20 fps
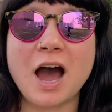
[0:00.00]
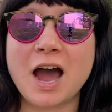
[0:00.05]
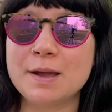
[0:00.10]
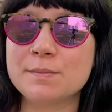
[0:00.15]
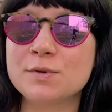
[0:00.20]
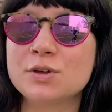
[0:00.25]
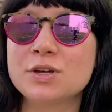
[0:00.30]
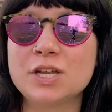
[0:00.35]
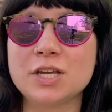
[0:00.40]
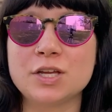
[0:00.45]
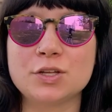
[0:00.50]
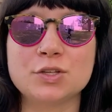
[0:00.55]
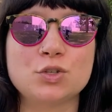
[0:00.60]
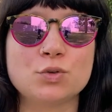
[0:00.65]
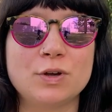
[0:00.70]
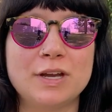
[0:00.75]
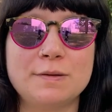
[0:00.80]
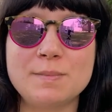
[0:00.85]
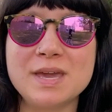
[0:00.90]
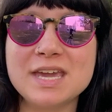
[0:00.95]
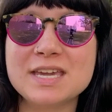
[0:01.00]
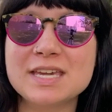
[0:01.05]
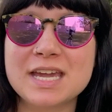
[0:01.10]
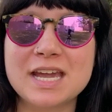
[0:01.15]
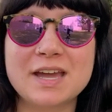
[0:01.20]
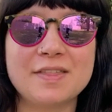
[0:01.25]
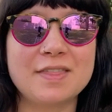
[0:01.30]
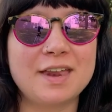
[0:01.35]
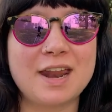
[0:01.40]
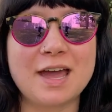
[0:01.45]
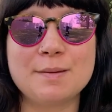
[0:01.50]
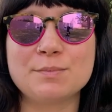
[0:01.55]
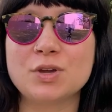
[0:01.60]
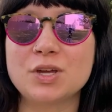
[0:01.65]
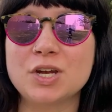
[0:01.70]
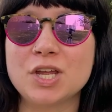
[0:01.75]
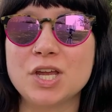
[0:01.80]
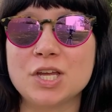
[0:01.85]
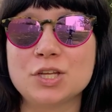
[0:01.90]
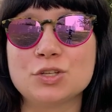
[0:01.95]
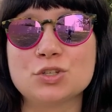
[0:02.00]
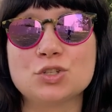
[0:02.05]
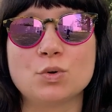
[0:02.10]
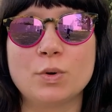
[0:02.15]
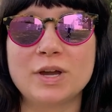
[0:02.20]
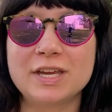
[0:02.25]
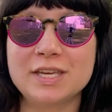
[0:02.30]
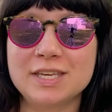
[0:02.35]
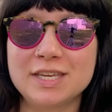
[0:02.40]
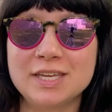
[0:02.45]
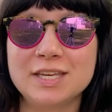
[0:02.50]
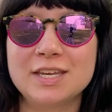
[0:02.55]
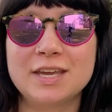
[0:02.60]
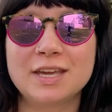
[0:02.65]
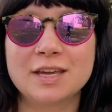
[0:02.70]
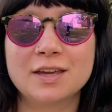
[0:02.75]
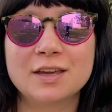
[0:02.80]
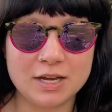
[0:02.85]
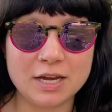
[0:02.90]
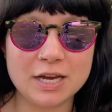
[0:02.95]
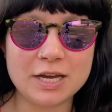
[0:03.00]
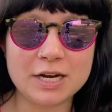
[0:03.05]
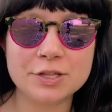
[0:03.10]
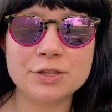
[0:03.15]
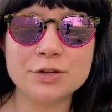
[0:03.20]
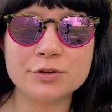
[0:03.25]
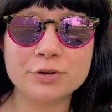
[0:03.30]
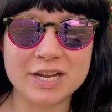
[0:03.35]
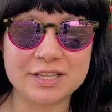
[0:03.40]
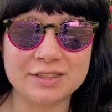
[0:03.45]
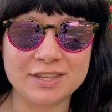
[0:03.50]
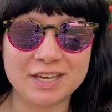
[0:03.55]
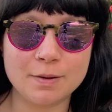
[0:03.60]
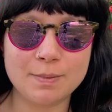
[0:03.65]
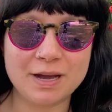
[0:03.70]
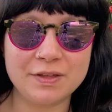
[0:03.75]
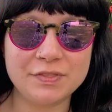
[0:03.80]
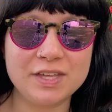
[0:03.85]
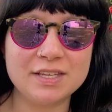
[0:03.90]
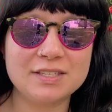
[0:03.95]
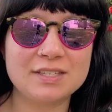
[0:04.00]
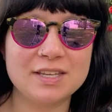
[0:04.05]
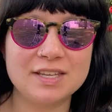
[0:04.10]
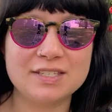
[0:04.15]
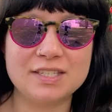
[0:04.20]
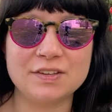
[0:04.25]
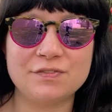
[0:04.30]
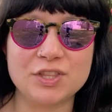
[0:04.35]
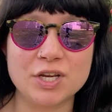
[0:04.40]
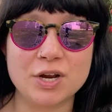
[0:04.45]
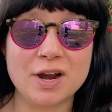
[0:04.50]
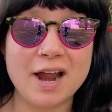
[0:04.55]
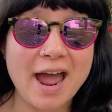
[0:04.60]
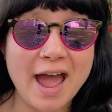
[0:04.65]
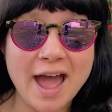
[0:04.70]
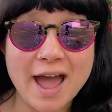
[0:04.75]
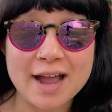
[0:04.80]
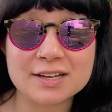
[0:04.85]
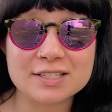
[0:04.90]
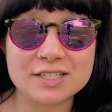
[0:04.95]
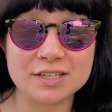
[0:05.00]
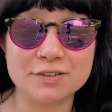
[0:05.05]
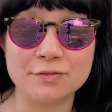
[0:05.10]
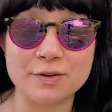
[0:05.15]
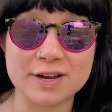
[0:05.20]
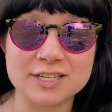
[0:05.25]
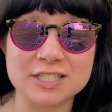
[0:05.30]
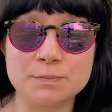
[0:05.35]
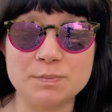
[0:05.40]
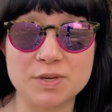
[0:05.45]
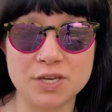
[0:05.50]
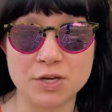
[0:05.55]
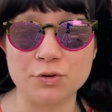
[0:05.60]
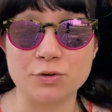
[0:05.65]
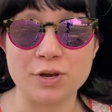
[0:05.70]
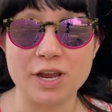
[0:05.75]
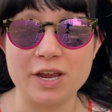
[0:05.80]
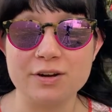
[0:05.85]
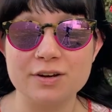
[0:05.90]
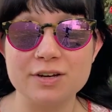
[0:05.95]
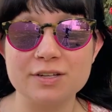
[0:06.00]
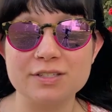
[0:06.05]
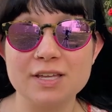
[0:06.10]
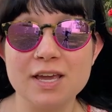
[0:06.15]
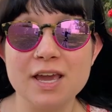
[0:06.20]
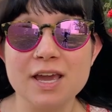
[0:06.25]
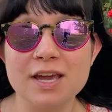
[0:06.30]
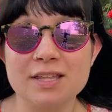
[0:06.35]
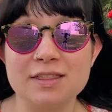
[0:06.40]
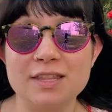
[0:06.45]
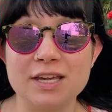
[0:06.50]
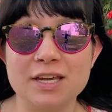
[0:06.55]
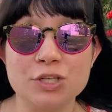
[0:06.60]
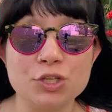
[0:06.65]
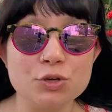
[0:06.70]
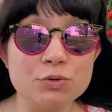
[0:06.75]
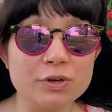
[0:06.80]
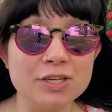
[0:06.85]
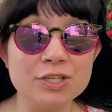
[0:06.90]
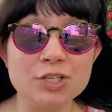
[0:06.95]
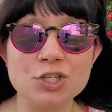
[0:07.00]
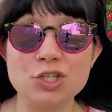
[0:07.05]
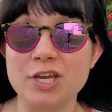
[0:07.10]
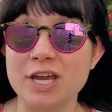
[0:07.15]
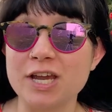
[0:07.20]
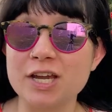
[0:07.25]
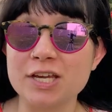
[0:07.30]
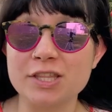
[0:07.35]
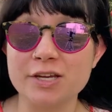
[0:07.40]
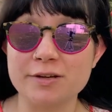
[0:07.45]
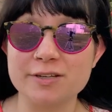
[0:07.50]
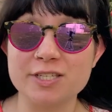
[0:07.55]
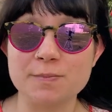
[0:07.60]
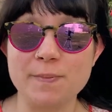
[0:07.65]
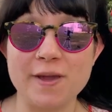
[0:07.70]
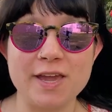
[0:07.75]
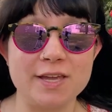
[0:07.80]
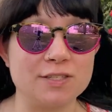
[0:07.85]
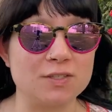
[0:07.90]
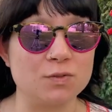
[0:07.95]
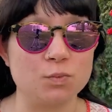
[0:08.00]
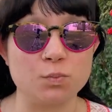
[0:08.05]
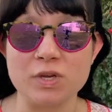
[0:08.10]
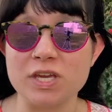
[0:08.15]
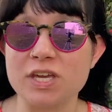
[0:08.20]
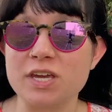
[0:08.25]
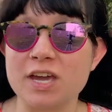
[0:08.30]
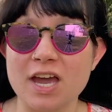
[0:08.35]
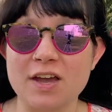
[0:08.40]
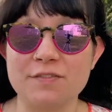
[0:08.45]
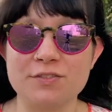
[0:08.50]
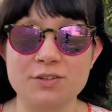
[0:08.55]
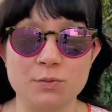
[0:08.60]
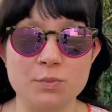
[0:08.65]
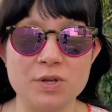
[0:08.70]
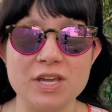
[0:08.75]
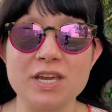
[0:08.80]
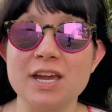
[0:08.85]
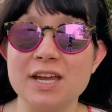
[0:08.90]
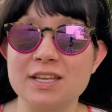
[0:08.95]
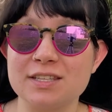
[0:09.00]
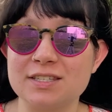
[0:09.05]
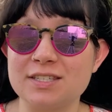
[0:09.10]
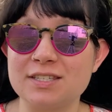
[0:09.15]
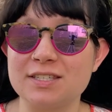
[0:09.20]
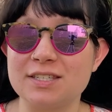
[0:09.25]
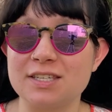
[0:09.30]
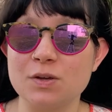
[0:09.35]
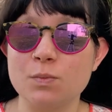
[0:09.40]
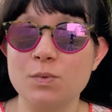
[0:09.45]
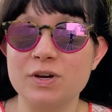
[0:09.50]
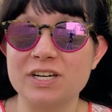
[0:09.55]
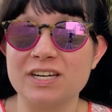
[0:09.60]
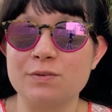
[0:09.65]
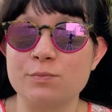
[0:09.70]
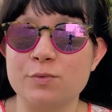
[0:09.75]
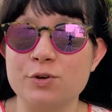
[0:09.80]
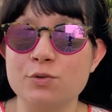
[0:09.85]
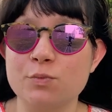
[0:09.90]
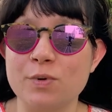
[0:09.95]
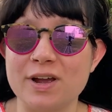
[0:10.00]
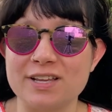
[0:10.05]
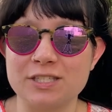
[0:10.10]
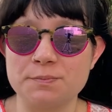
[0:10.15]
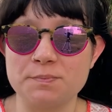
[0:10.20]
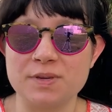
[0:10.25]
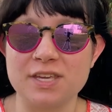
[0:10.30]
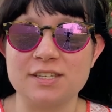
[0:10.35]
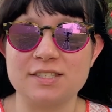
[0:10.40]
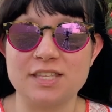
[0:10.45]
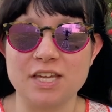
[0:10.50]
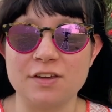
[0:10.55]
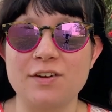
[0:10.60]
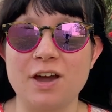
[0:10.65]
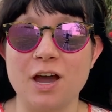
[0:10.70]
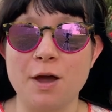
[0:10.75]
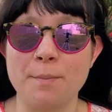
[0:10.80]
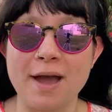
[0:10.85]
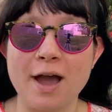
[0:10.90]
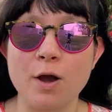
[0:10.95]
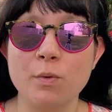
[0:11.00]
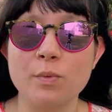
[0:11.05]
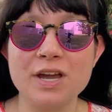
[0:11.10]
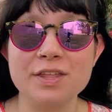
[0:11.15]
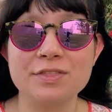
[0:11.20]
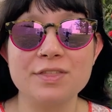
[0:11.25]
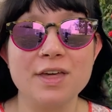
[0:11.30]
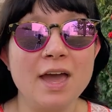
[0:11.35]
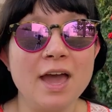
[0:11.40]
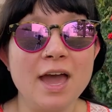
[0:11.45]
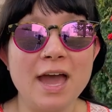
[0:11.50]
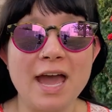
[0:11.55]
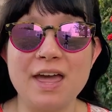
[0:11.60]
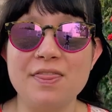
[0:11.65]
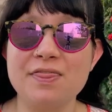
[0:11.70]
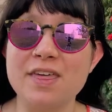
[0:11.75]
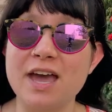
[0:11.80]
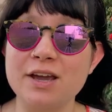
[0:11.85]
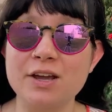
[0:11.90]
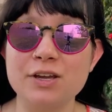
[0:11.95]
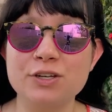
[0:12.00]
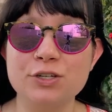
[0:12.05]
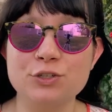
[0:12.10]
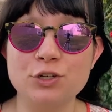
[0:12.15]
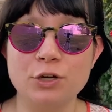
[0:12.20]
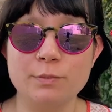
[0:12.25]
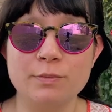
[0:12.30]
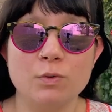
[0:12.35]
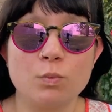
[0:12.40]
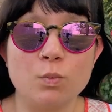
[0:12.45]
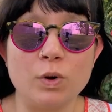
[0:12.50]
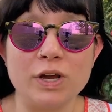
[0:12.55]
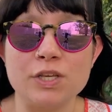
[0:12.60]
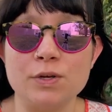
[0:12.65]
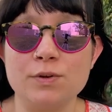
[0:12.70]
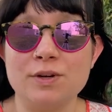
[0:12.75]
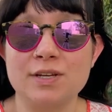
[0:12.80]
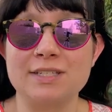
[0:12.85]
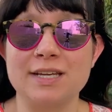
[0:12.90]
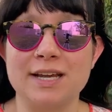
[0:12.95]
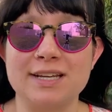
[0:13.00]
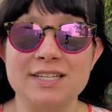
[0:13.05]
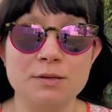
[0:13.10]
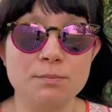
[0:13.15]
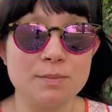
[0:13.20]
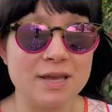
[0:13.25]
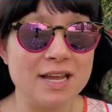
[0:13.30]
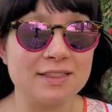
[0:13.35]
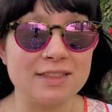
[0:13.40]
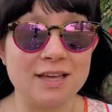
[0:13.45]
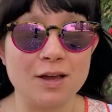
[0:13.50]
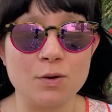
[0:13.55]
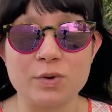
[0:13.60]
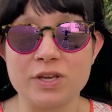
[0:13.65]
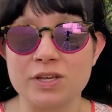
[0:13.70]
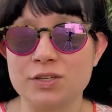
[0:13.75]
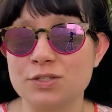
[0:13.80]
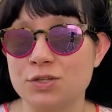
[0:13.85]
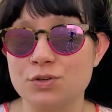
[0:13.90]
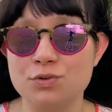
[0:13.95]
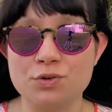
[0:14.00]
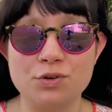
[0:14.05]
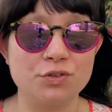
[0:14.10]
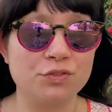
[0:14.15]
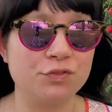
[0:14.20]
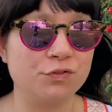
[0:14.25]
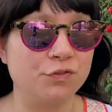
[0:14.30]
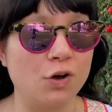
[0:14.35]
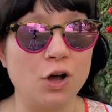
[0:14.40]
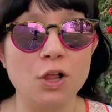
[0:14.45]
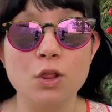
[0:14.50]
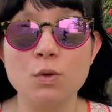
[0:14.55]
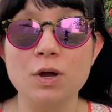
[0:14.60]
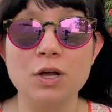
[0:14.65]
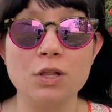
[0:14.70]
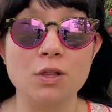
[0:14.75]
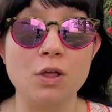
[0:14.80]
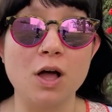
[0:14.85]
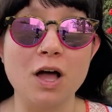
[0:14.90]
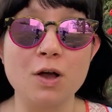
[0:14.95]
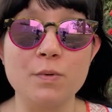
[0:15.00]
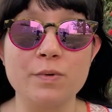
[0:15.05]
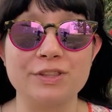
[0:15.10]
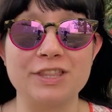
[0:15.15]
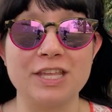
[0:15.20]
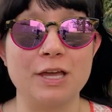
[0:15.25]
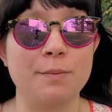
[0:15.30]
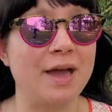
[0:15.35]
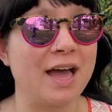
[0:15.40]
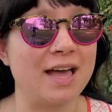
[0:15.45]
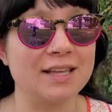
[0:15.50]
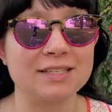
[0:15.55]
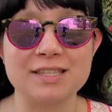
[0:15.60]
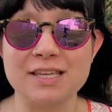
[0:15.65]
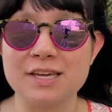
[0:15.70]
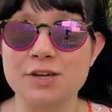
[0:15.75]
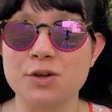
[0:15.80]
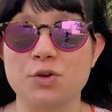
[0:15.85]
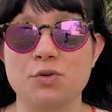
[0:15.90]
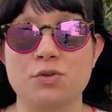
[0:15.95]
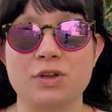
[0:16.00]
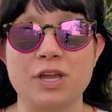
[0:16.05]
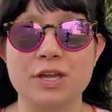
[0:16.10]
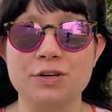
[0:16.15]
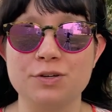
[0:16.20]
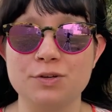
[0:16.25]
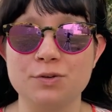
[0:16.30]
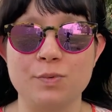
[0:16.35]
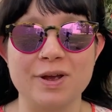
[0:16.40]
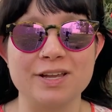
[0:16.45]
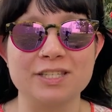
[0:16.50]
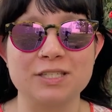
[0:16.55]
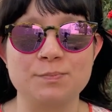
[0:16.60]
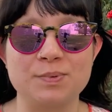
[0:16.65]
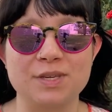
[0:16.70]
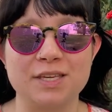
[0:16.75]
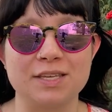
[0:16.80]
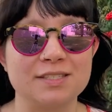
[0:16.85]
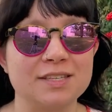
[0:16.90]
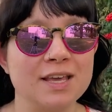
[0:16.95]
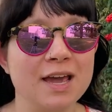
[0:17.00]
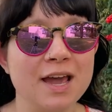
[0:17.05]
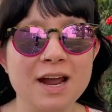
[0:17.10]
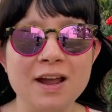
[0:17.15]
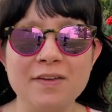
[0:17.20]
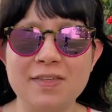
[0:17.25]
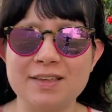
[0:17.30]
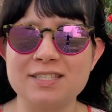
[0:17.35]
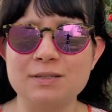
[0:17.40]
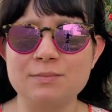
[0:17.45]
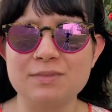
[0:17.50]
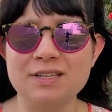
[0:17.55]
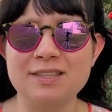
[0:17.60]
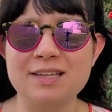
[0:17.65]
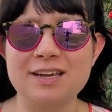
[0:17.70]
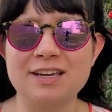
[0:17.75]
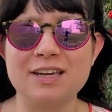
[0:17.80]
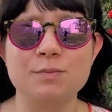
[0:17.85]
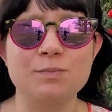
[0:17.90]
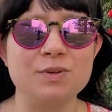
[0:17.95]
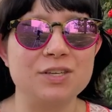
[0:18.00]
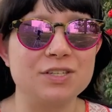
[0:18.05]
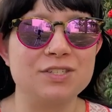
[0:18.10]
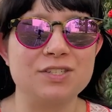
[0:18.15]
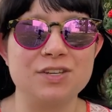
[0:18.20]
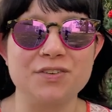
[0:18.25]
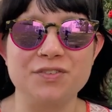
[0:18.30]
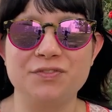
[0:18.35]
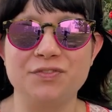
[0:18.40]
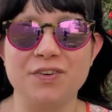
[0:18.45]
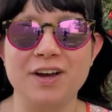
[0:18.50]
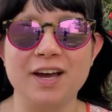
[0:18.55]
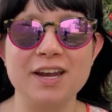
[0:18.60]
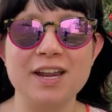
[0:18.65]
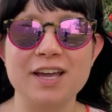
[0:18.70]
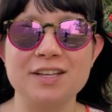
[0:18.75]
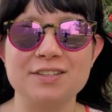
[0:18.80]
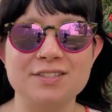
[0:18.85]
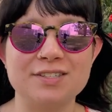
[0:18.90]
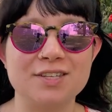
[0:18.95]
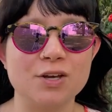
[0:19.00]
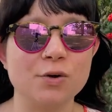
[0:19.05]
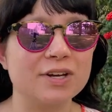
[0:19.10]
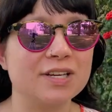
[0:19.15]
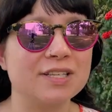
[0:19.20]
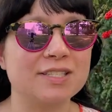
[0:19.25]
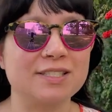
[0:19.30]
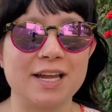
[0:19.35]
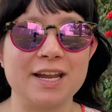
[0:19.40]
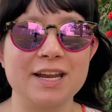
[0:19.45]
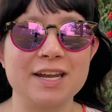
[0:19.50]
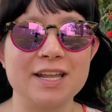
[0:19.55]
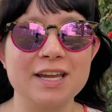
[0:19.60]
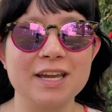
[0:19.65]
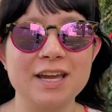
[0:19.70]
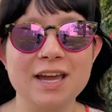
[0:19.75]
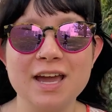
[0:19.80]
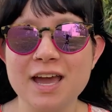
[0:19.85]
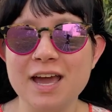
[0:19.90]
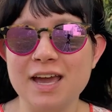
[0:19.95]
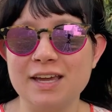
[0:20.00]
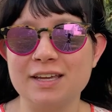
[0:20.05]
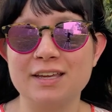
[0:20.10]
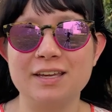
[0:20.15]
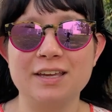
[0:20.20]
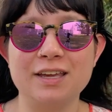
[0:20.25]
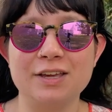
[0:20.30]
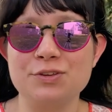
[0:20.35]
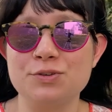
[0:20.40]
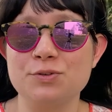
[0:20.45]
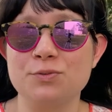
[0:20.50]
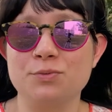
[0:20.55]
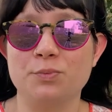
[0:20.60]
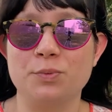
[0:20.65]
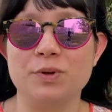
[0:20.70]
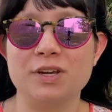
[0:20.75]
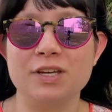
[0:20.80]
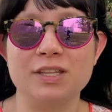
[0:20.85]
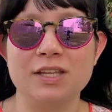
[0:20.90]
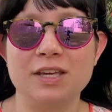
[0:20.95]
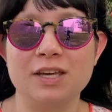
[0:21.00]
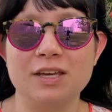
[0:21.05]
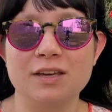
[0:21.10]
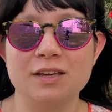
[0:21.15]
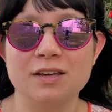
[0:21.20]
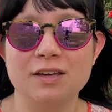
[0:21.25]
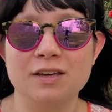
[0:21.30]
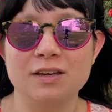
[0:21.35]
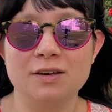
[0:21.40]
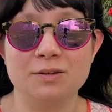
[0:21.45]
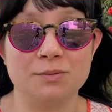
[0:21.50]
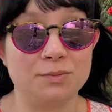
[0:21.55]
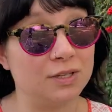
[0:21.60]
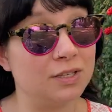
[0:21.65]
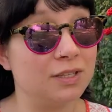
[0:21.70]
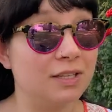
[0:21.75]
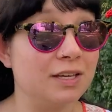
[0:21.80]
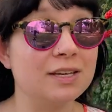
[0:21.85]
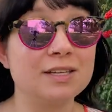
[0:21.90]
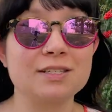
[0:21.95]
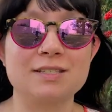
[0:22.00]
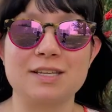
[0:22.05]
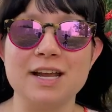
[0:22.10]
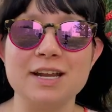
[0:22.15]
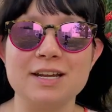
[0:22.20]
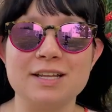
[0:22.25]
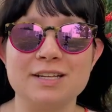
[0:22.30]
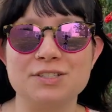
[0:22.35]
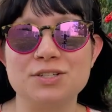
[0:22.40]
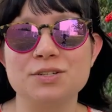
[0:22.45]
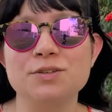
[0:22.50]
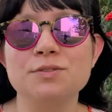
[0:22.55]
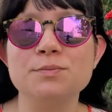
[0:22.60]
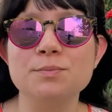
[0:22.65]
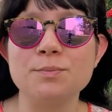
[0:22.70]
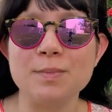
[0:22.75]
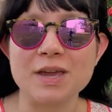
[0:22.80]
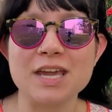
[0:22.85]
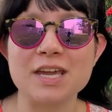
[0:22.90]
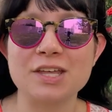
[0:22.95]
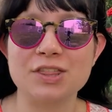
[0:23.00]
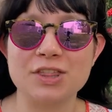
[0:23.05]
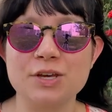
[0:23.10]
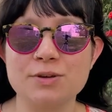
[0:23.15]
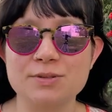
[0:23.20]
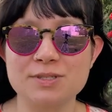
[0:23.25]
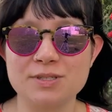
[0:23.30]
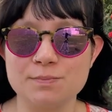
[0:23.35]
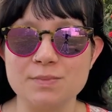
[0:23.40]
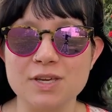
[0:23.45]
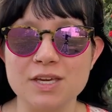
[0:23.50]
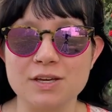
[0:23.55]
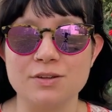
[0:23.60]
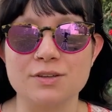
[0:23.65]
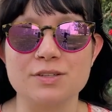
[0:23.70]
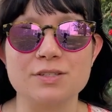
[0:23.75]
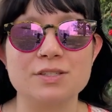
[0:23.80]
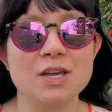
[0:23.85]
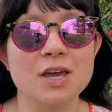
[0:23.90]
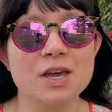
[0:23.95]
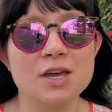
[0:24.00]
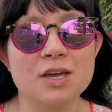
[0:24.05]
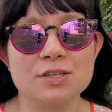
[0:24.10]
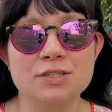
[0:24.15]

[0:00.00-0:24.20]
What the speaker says: I'm gonna enjoy making and that I'm gonna enjoy eating. Another great thing about this is if they're active recipe creators, then you can check their space week after week and see what new recipes they've come out with, and that could determine what you decide to make that week, so you could follow along with them as they create new recipes. That's something that can be so fun and so exciting and can get you really, really excited to make those meals.